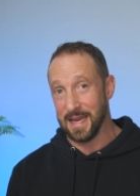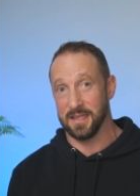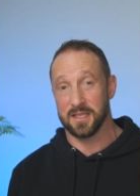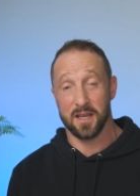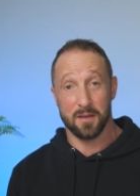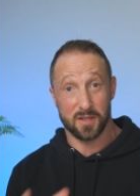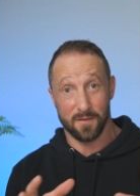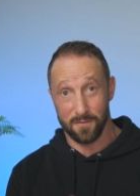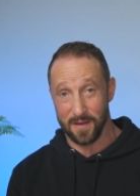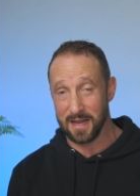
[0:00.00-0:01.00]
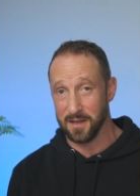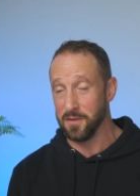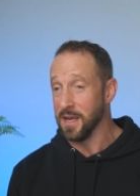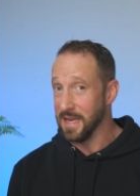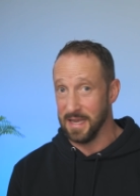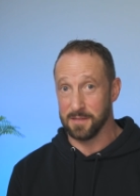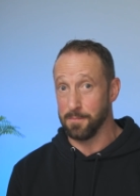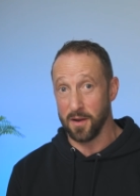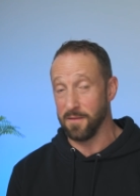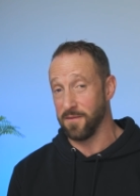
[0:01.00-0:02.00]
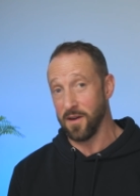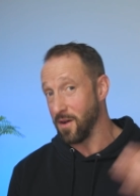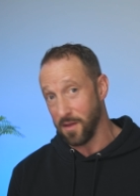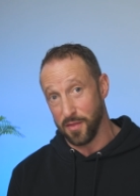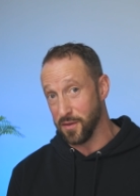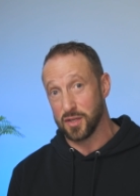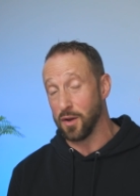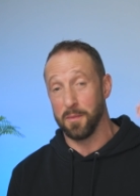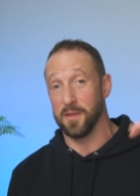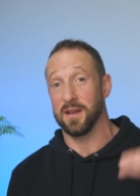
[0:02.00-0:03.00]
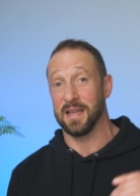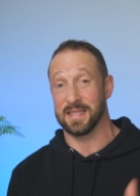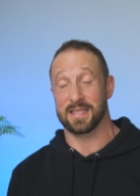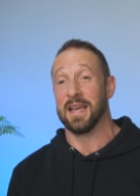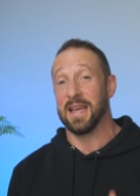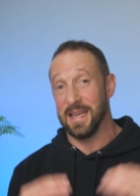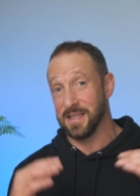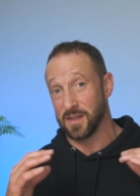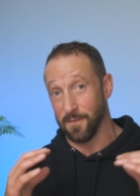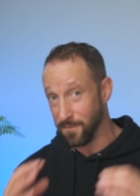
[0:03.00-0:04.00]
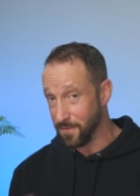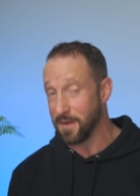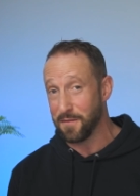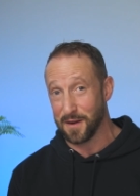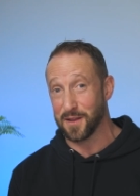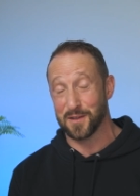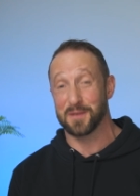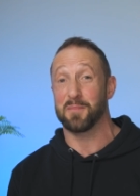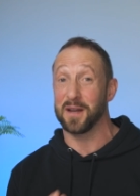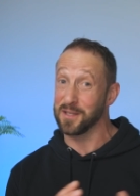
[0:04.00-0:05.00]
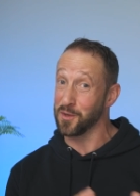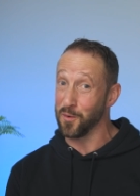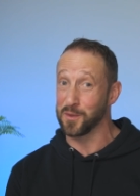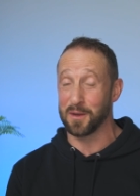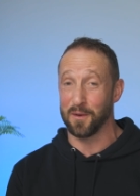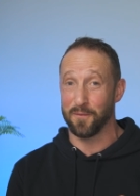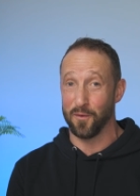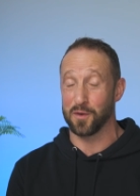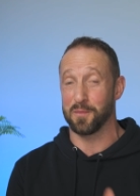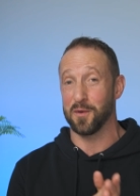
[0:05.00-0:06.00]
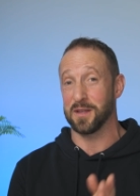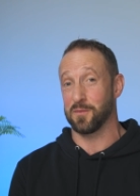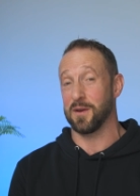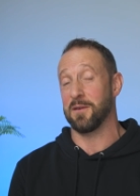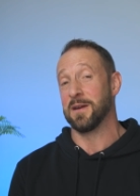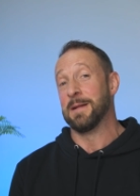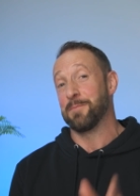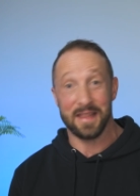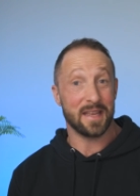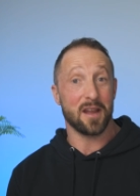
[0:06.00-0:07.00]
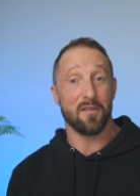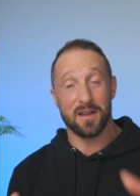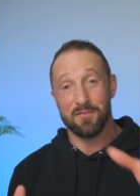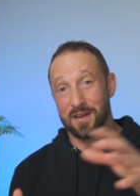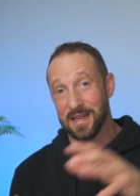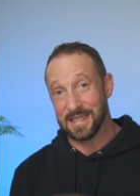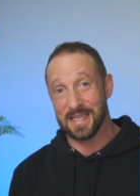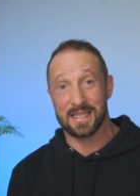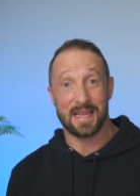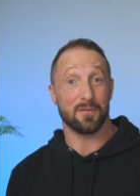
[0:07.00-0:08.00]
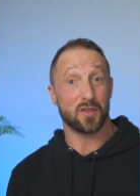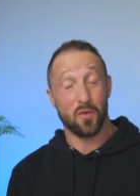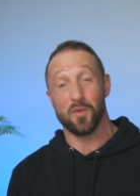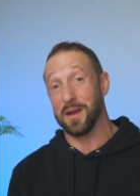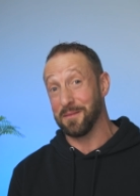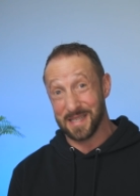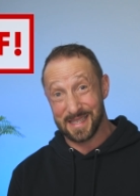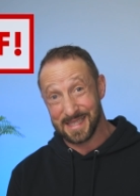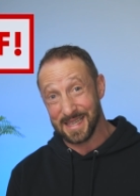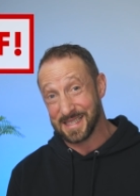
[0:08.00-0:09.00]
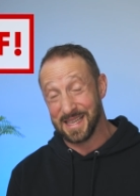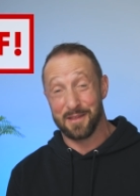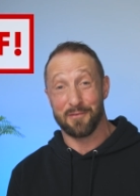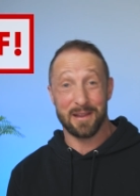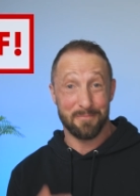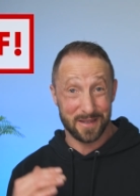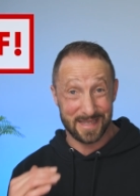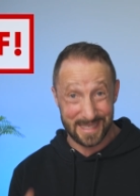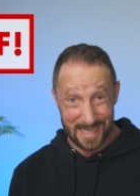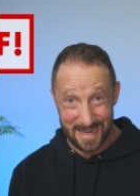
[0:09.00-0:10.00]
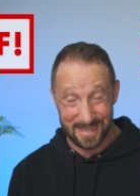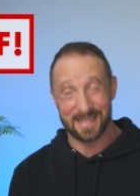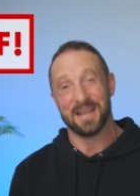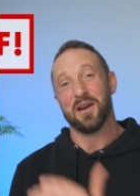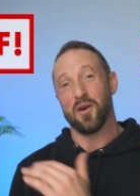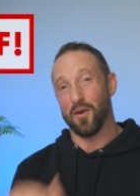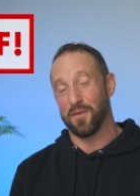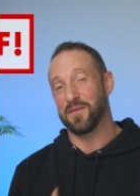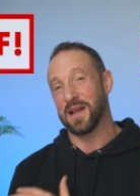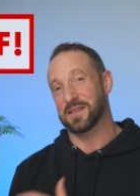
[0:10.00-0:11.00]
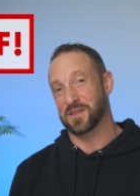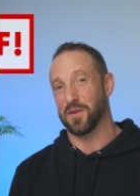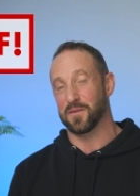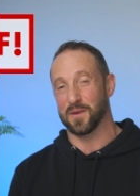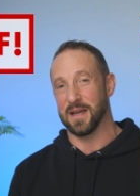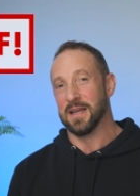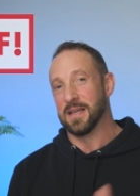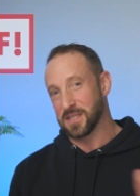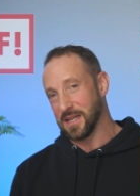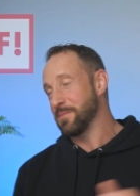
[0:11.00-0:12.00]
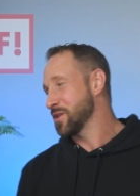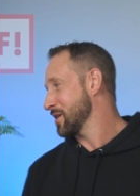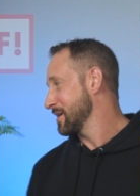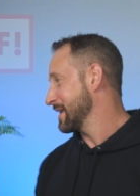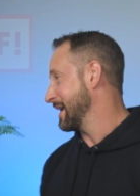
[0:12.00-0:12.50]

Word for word: and in terms of value, it's by far the top of the list. It's very, very good, but it's also affordable as well. And they're currently running discounts all the way up to 63% off of that software. So let me show you